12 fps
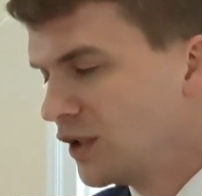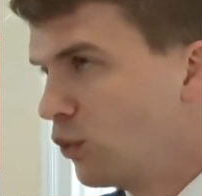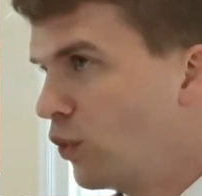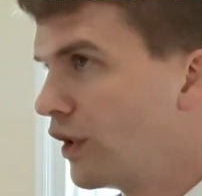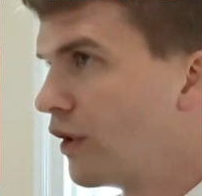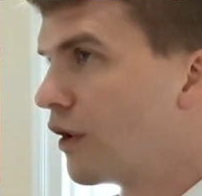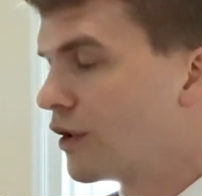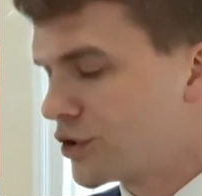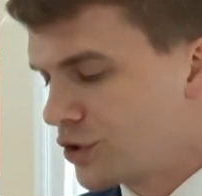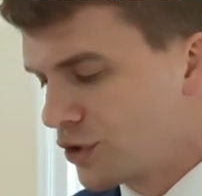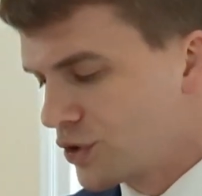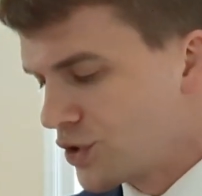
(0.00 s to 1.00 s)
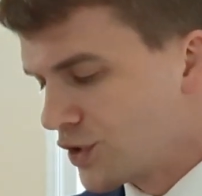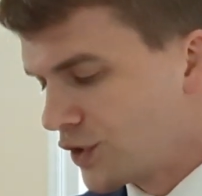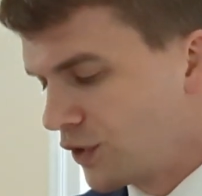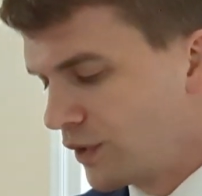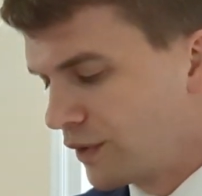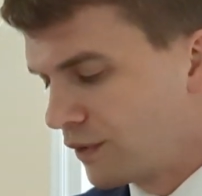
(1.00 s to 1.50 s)
what our church is
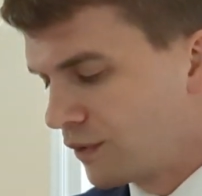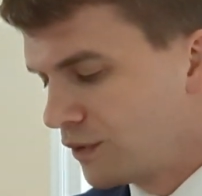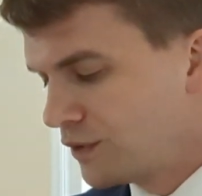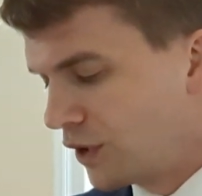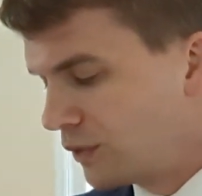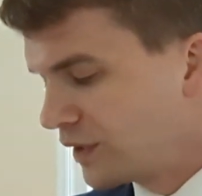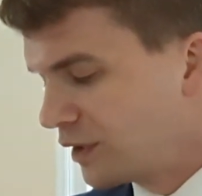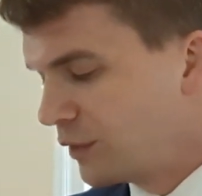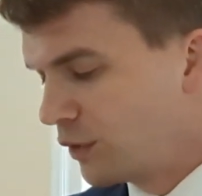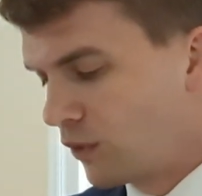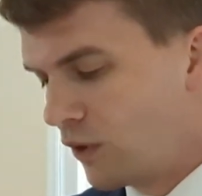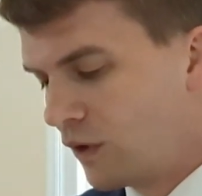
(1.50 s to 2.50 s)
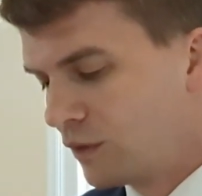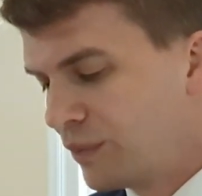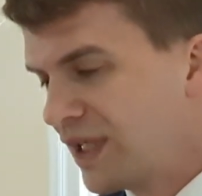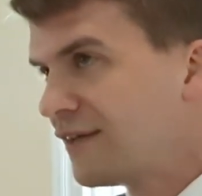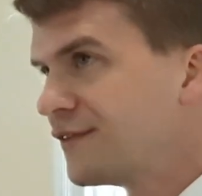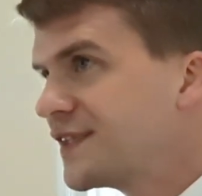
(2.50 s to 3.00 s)
going through, don't get me wrong,
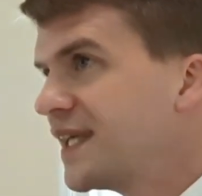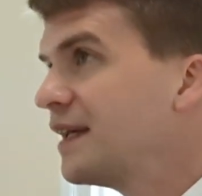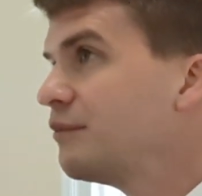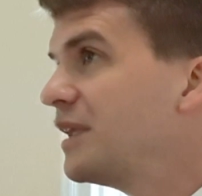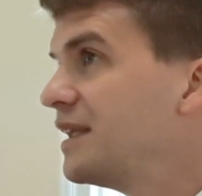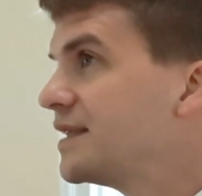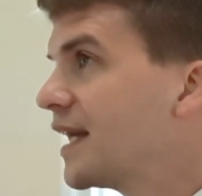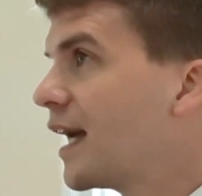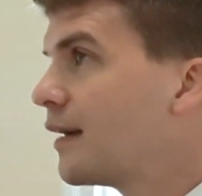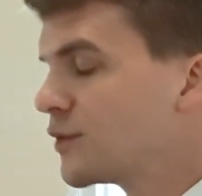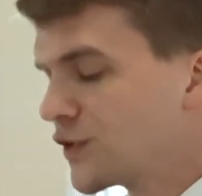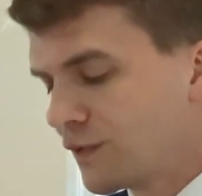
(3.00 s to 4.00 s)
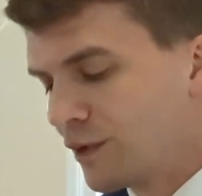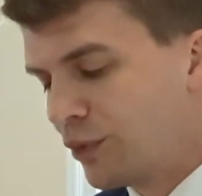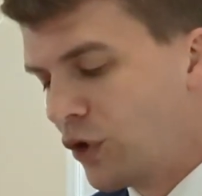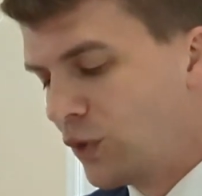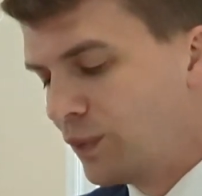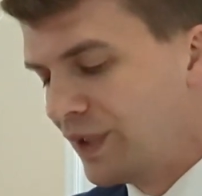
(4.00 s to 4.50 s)
but I've said many times from the
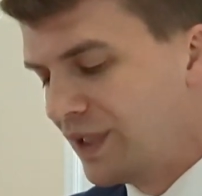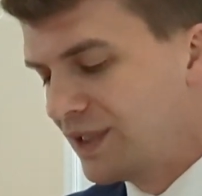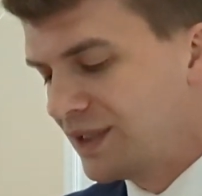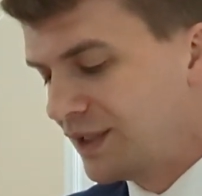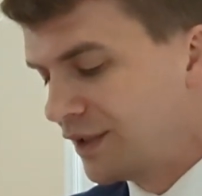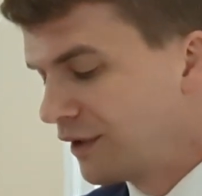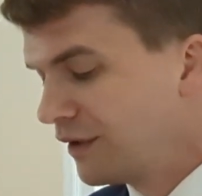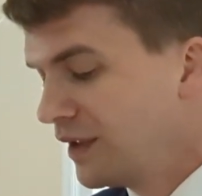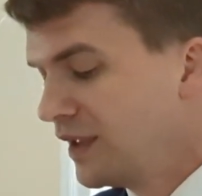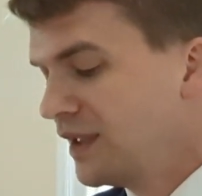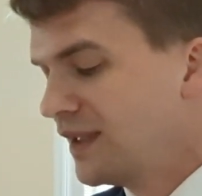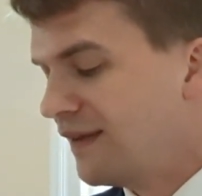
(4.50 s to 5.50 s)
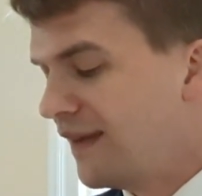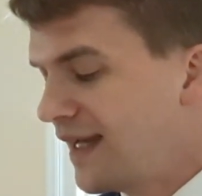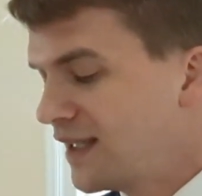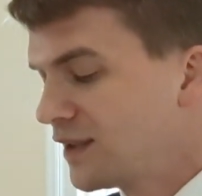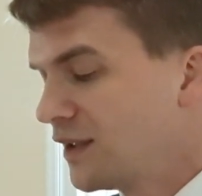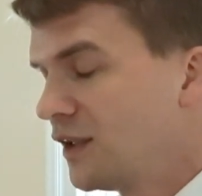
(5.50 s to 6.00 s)
pulpit here
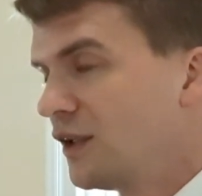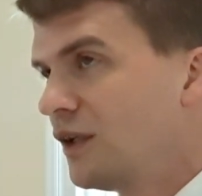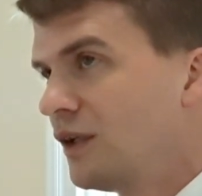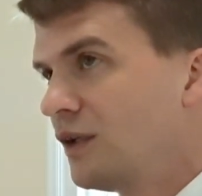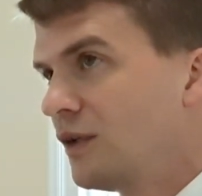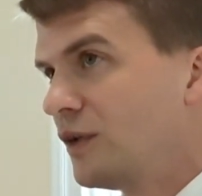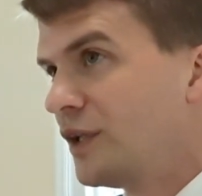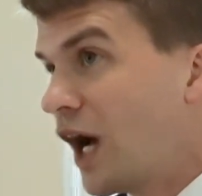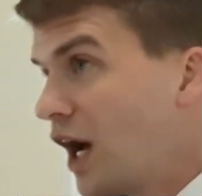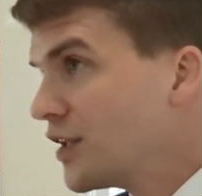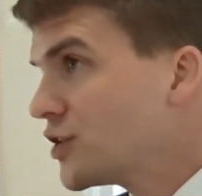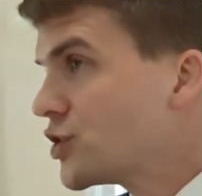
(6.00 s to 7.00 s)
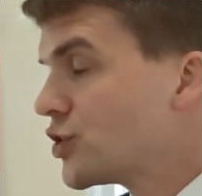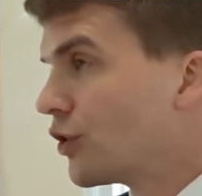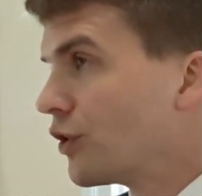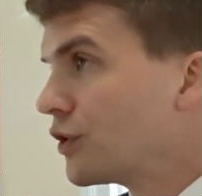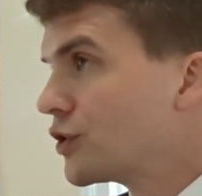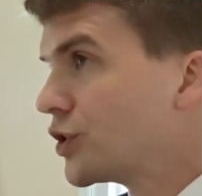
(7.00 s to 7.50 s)
that God's
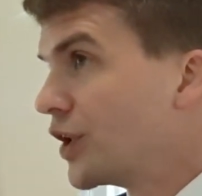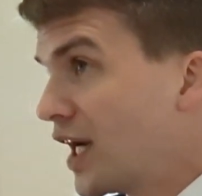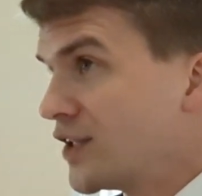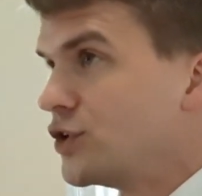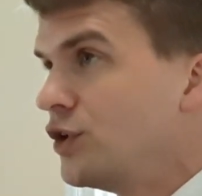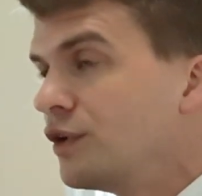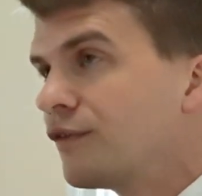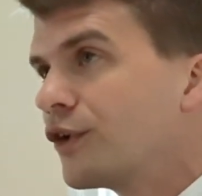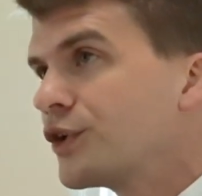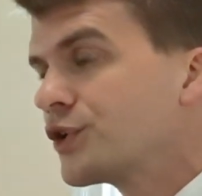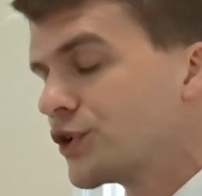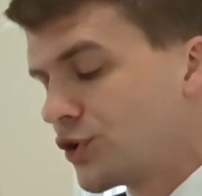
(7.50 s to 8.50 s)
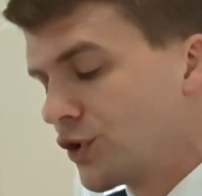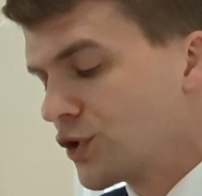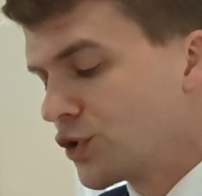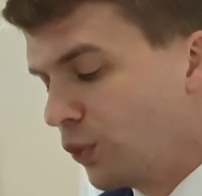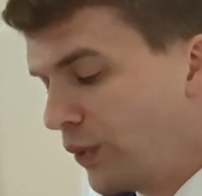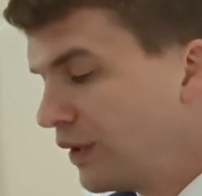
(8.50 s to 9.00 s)
church, God's universal church,
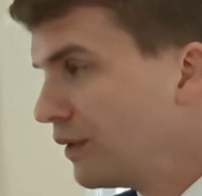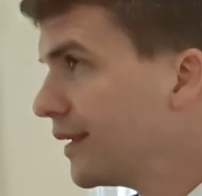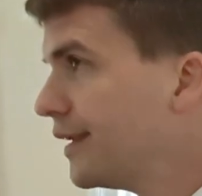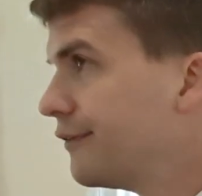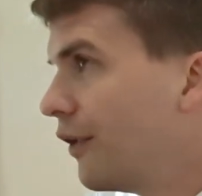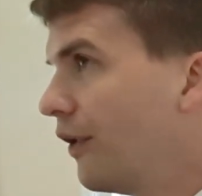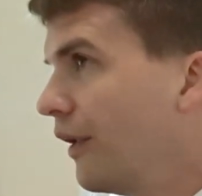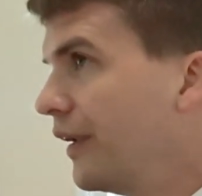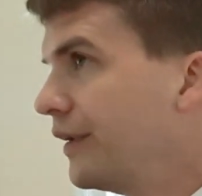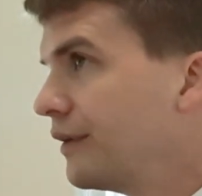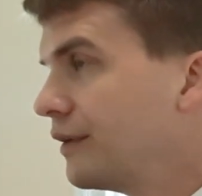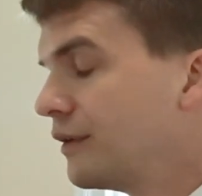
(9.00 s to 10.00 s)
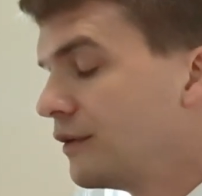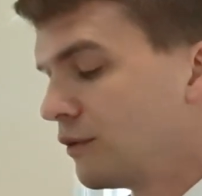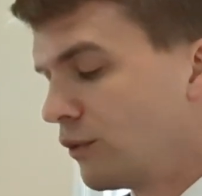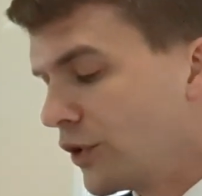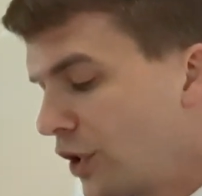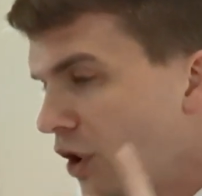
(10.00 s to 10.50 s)
will live on
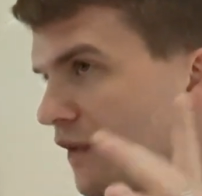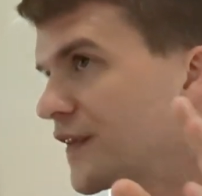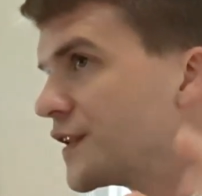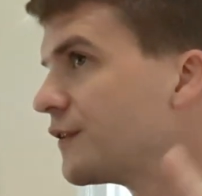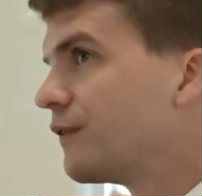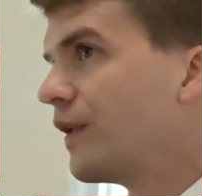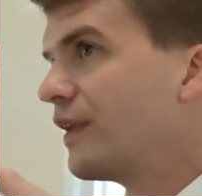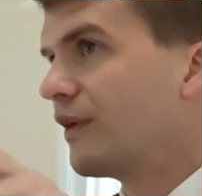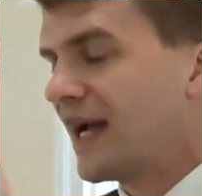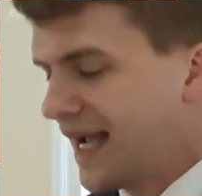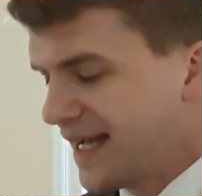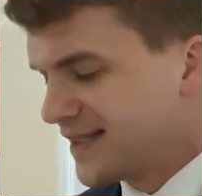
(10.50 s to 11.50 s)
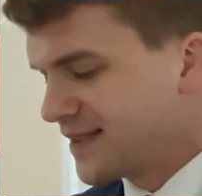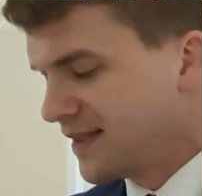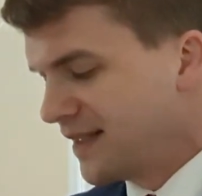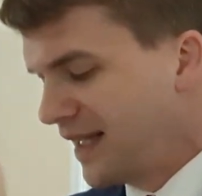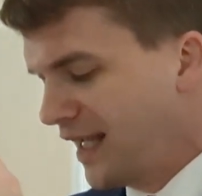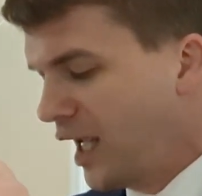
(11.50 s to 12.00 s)
regardless of whether it has
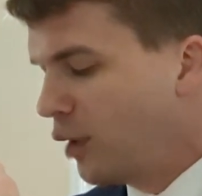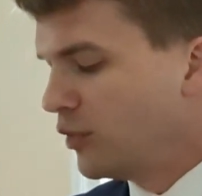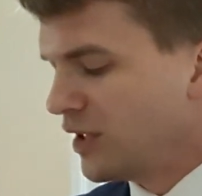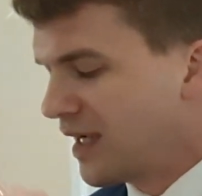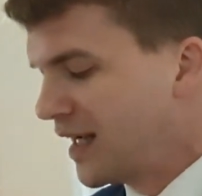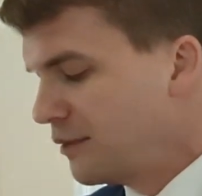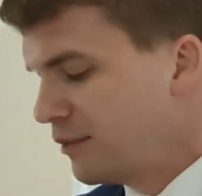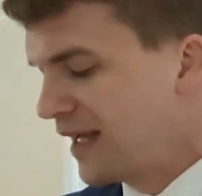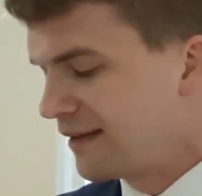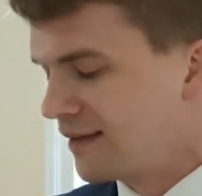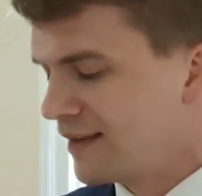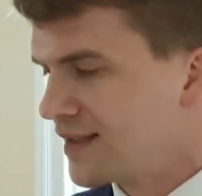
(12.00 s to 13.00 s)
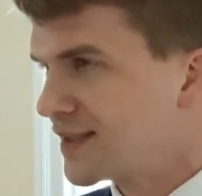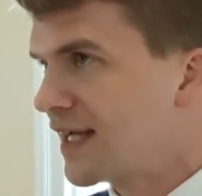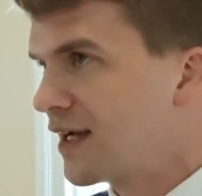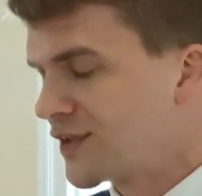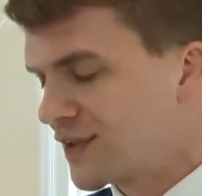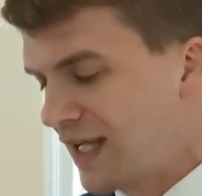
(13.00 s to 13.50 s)
the name United Methodist
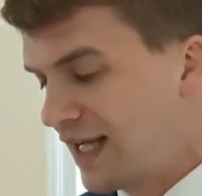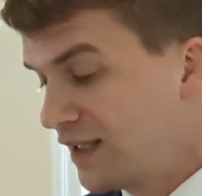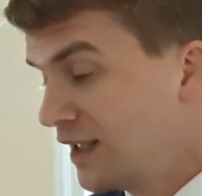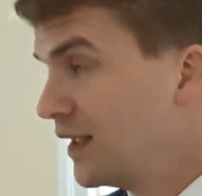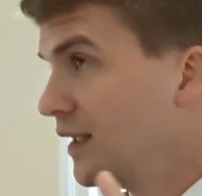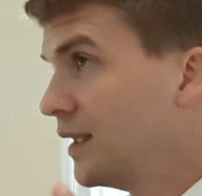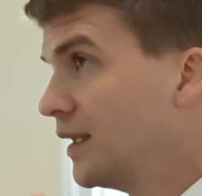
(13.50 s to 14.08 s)
outside.